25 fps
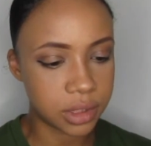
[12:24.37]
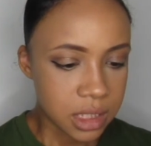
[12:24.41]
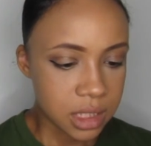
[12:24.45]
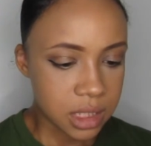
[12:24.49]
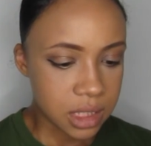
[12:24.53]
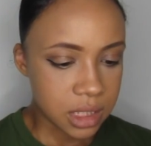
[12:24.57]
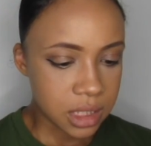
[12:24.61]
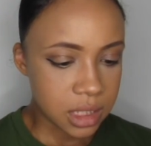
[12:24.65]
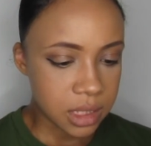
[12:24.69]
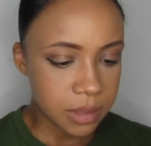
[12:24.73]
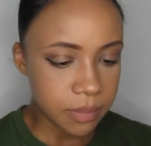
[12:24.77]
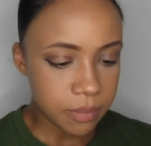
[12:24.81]

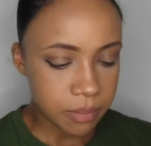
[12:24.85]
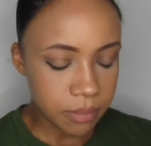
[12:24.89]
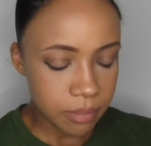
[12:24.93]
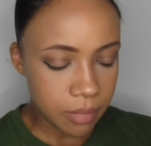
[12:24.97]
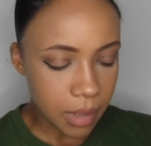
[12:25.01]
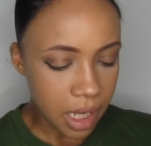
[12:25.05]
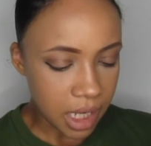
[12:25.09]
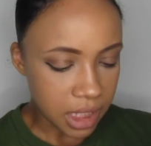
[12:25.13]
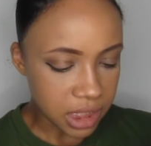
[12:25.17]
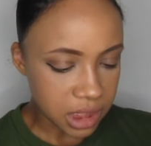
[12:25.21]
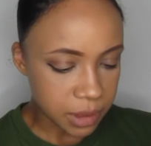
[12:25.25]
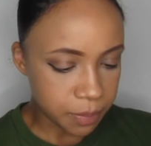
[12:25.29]

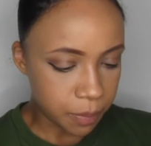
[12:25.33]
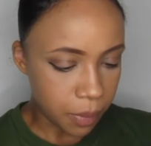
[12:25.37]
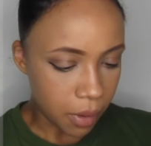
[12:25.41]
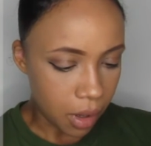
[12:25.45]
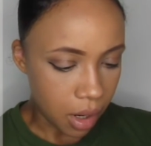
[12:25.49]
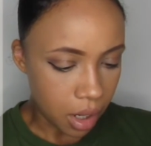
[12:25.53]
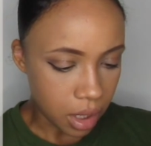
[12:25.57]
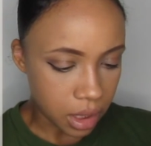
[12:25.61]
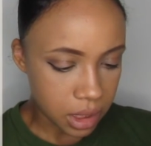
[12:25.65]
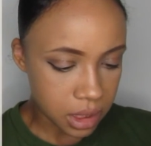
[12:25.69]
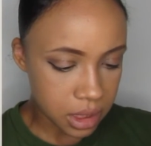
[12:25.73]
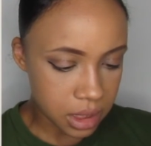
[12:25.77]

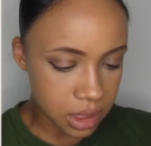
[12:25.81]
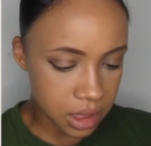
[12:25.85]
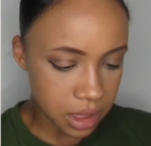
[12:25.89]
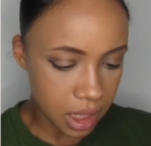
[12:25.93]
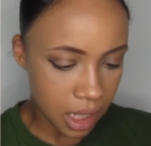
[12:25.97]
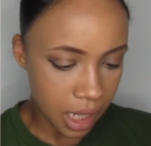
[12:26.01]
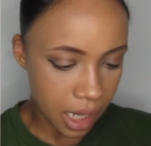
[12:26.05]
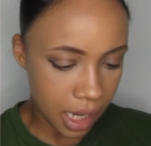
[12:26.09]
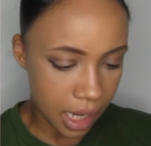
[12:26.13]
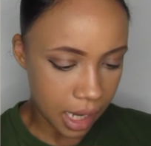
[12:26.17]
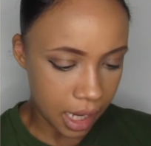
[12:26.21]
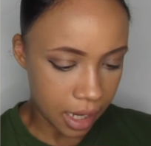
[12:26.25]
Smashbox
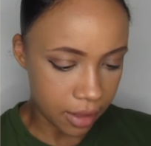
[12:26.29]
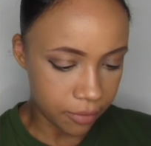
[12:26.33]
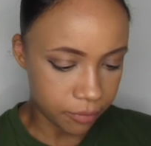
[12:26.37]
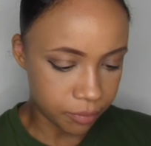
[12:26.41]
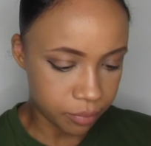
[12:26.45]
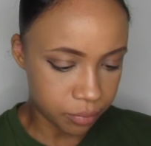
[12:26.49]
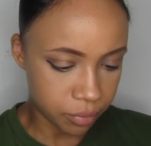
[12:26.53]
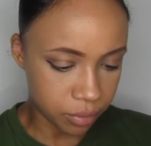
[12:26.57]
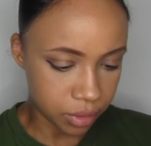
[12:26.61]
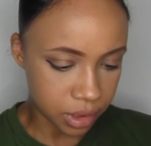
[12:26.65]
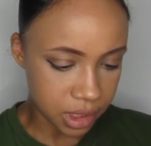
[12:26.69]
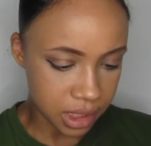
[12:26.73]
have
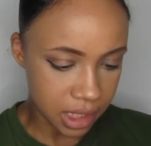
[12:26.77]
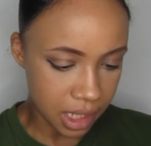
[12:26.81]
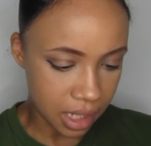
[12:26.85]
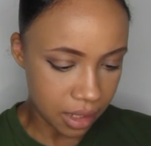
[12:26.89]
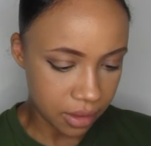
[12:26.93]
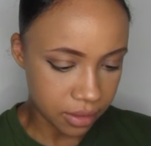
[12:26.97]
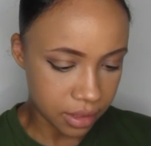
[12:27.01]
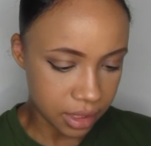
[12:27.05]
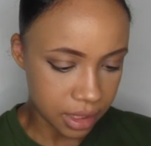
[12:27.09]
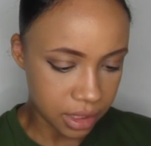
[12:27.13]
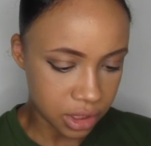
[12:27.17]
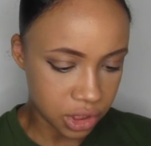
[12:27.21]
brought
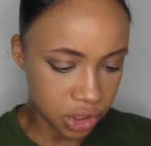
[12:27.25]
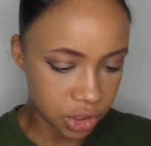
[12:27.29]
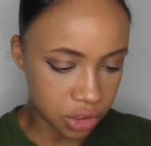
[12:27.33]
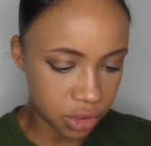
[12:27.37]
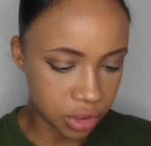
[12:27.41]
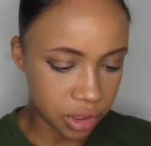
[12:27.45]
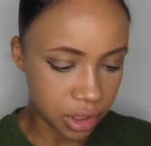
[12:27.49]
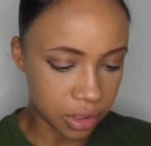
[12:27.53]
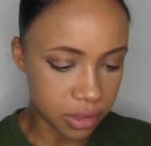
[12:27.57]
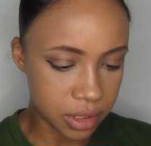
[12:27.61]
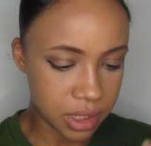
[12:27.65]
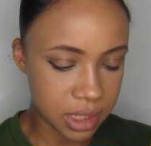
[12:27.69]
out their
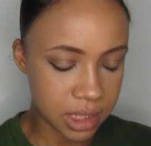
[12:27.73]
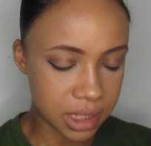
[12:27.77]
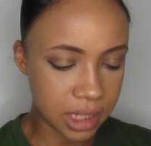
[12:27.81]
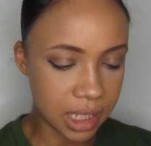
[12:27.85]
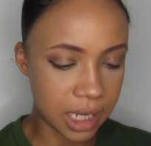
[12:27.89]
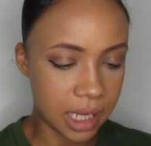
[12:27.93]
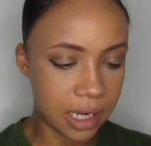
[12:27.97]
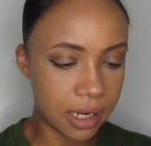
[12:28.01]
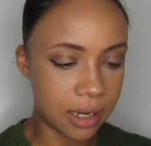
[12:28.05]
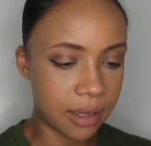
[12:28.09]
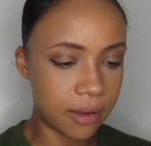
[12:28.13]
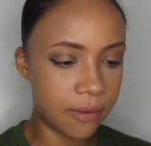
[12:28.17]
Studio
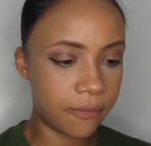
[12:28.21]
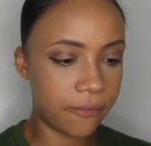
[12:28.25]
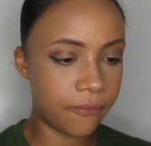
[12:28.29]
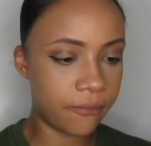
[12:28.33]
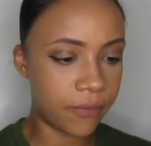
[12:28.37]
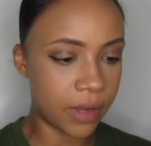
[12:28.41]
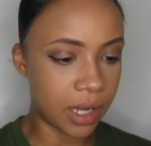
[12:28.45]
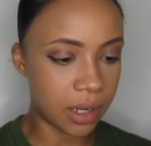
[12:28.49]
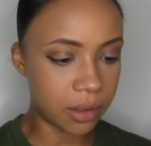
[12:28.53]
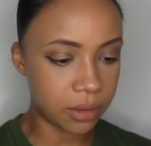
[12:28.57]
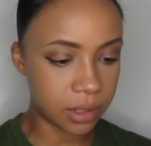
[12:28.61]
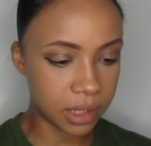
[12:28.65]
Skin
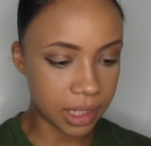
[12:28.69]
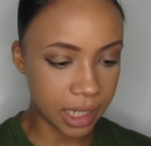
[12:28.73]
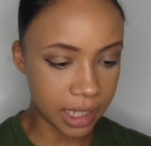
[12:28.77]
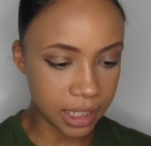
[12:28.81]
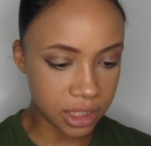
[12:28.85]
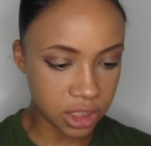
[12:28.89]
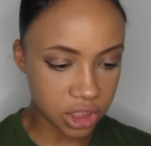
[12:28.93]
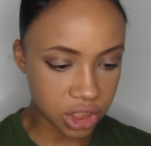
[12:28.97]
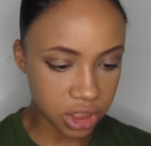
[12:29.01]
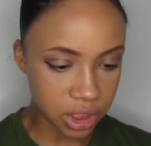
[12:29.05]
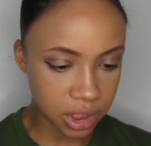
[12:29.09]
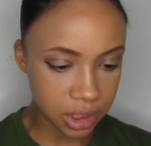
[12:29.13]

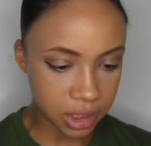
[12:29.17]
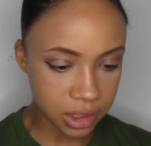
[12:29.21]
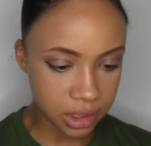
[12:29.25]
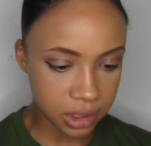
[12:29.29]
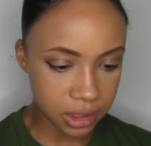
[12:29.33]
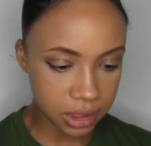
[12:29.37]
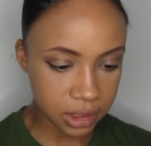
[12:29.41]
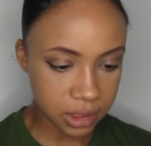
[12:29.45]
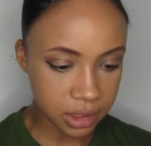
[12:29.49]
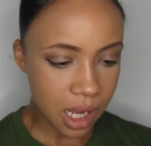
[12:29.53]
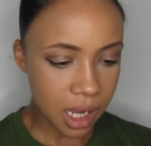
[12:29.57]
foundation.